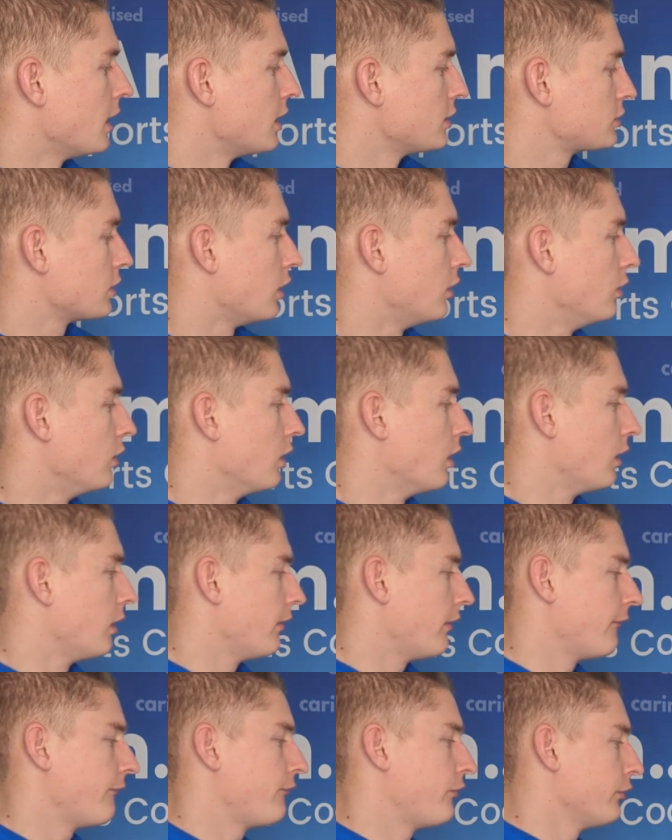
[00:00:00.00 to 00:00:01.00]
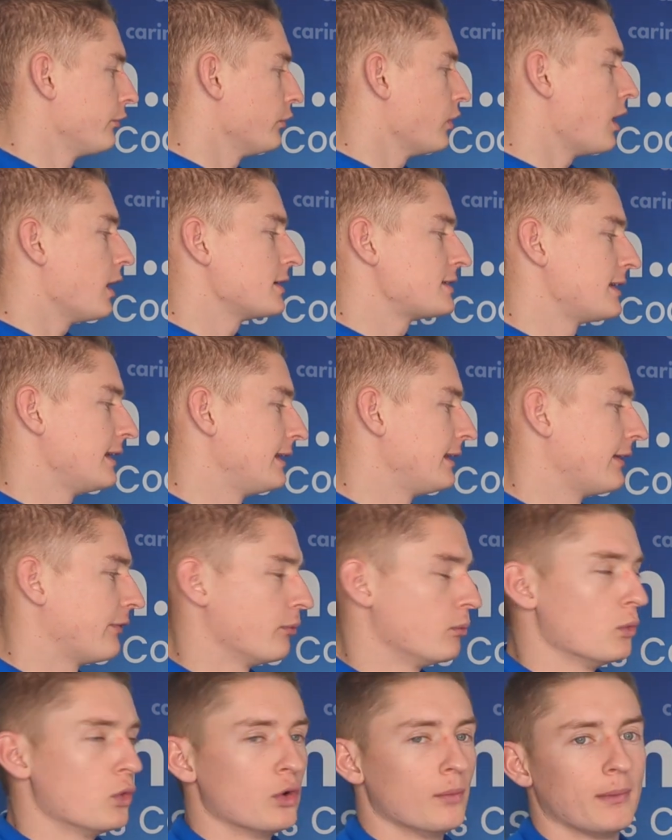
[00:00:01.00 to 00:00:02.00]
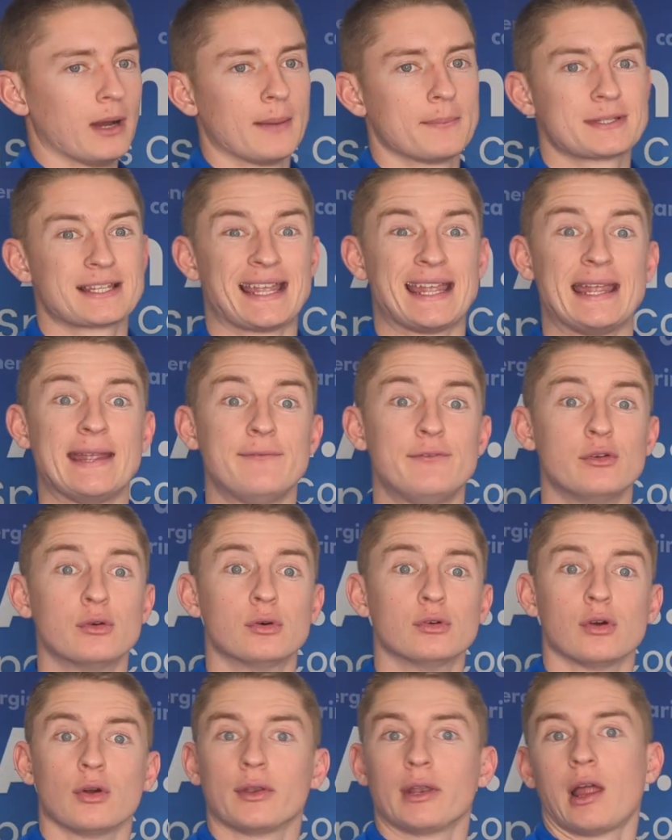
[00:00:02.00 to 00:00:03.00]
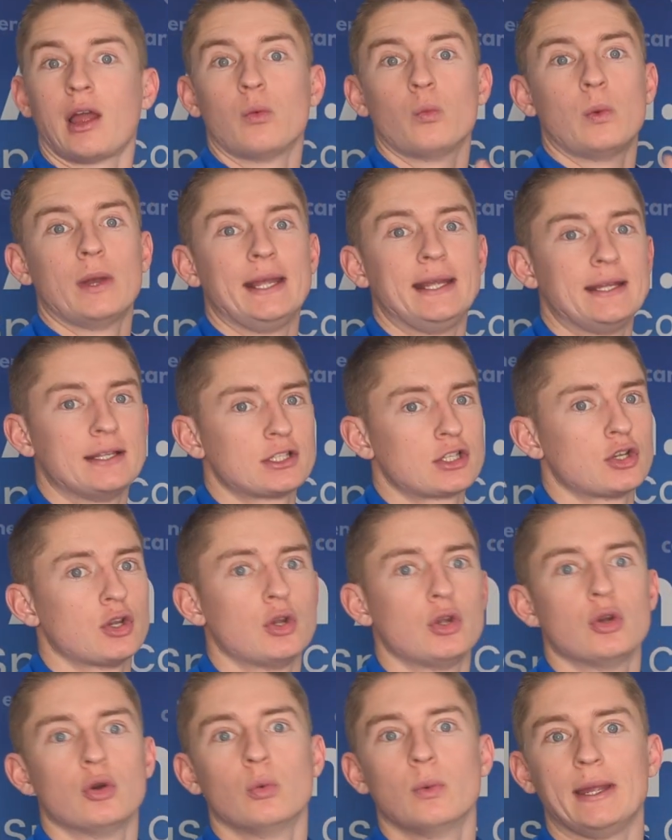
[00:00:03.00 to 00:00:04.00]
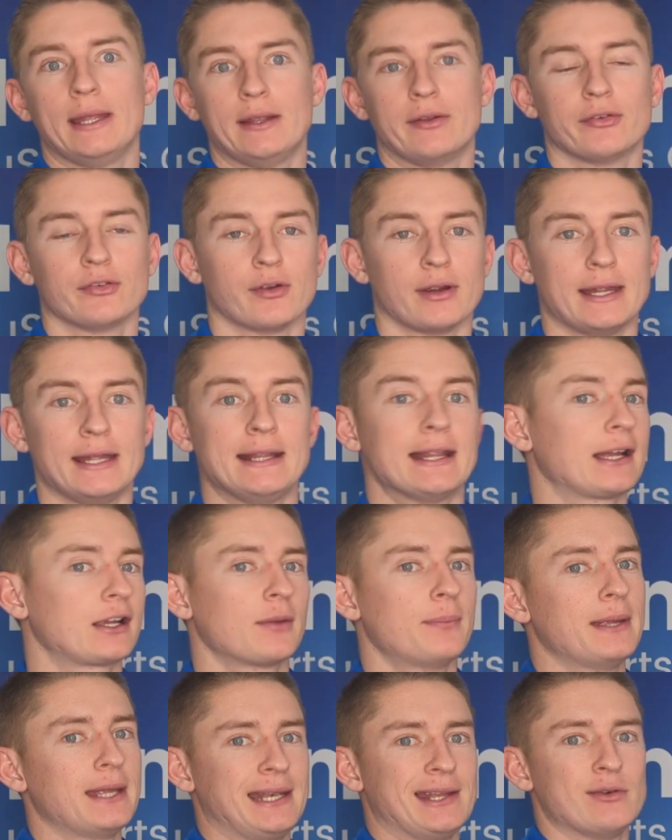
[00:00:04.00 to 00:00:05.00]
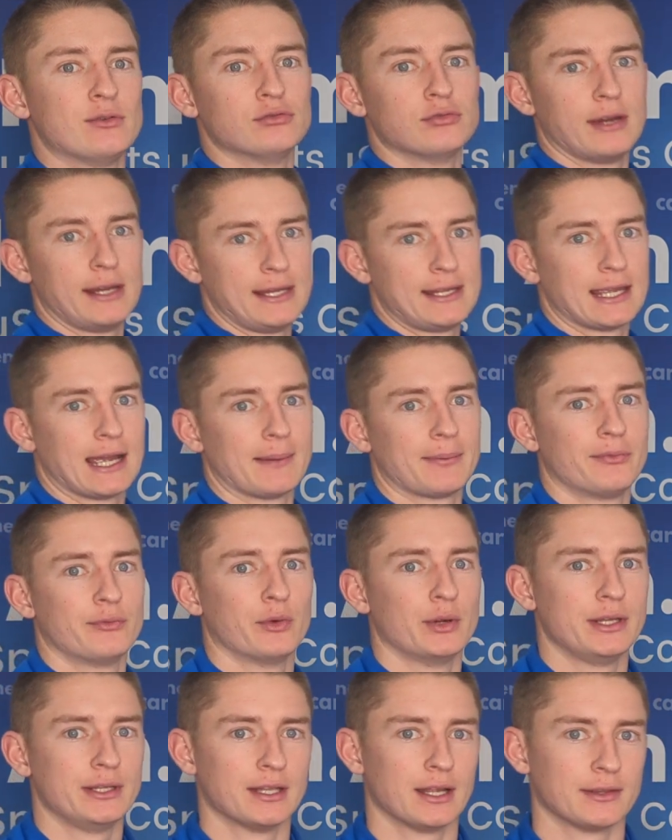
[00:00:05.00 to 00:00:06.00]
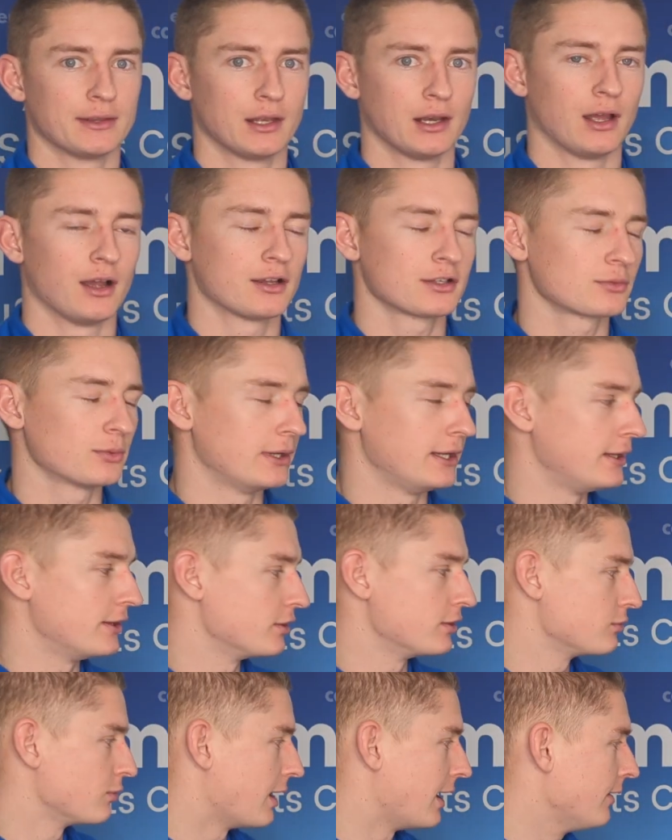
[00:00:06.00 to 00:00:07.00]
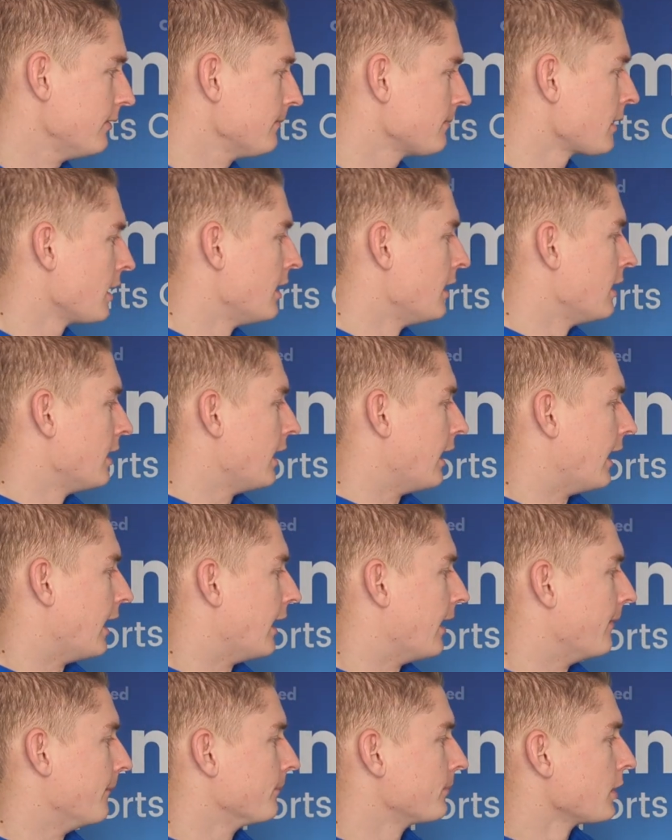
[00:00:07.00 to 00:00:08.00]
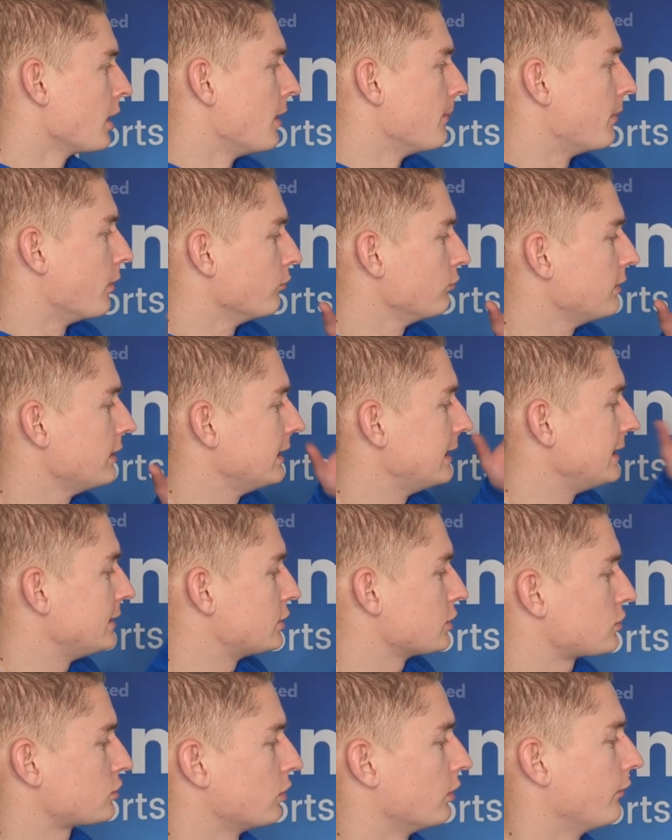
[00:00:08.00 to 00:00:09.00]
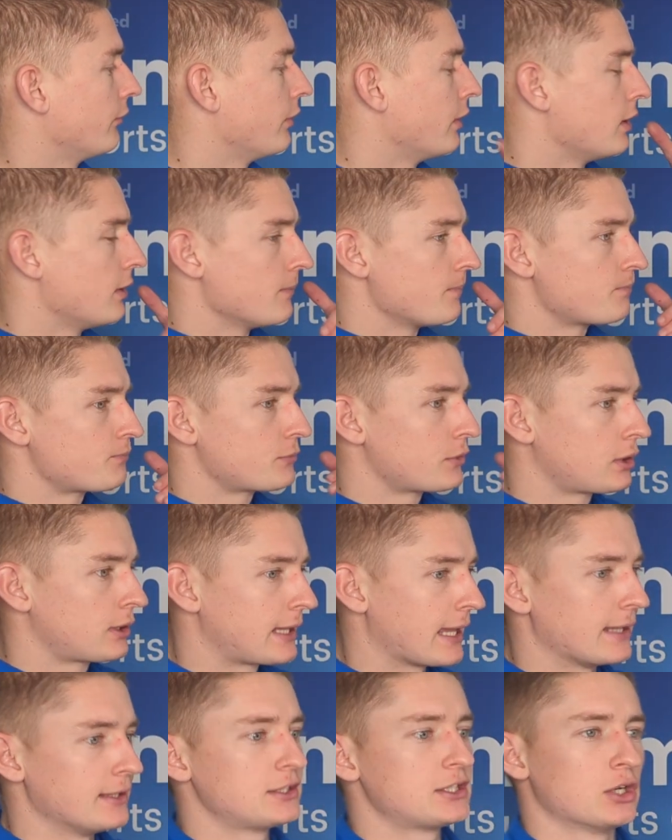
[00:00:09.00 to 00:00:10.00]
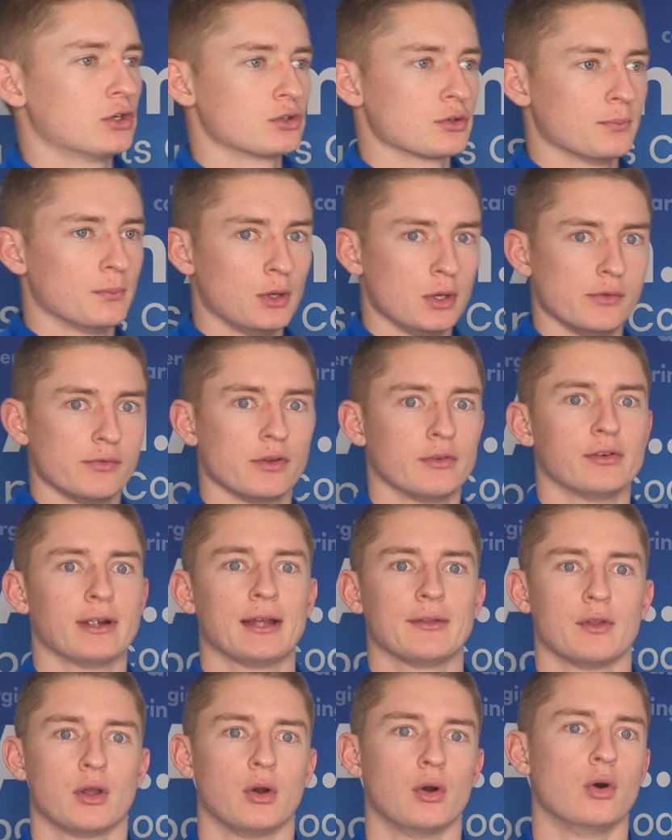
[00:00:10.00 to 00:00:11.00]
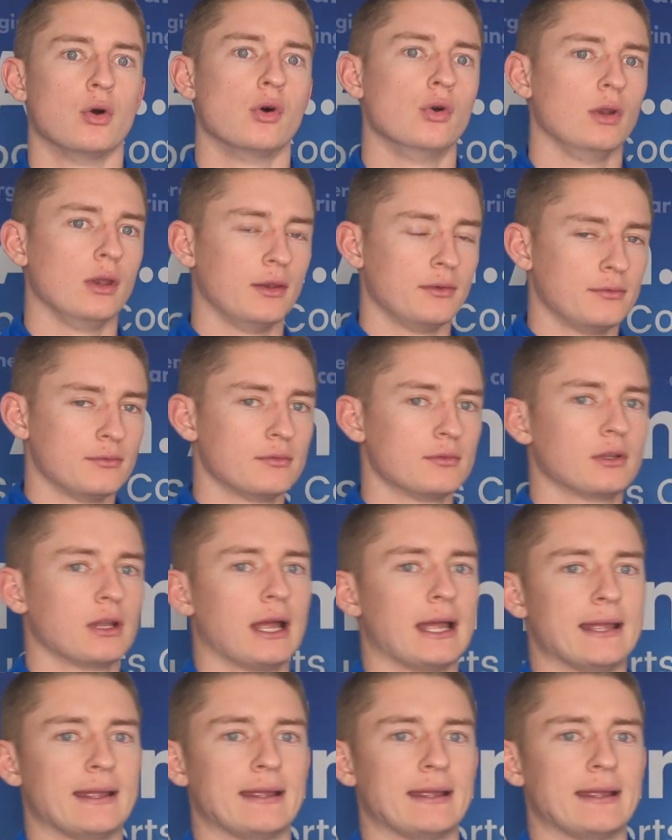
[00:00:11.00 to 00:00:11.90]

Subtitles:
So variety of different warm-ups. If you're on like week 2 or week 3, that could be a little recap of what you've done the last week as well. But really just sort of getting children moving around the hall and